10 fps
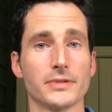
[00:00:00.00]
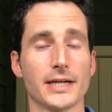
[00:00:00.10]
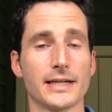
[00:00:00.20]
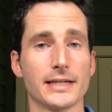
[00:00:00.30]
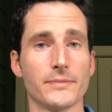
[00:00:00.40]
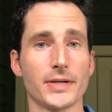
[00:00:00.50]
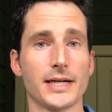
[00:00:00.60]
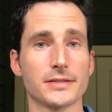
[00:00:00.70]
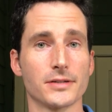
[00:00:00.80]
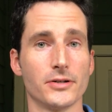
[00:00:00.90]
We got to get
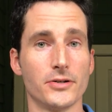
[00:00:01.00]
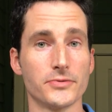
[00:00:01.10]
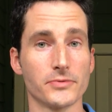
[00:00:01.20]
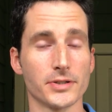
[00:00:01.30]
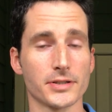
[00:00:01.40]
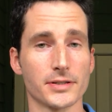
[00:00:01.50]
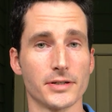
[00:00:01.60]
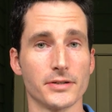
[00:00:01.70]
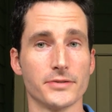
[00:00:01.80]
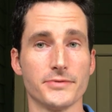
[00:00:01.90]
past our own works and
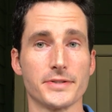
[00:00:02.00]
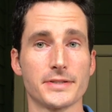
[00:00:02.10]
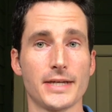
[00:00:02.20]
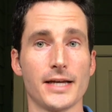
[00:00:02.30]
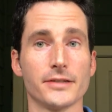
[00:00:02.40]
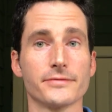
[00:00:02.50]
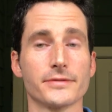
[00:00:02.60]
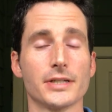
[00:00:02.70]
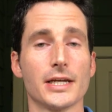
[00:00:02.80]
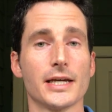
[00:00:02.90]
our own selves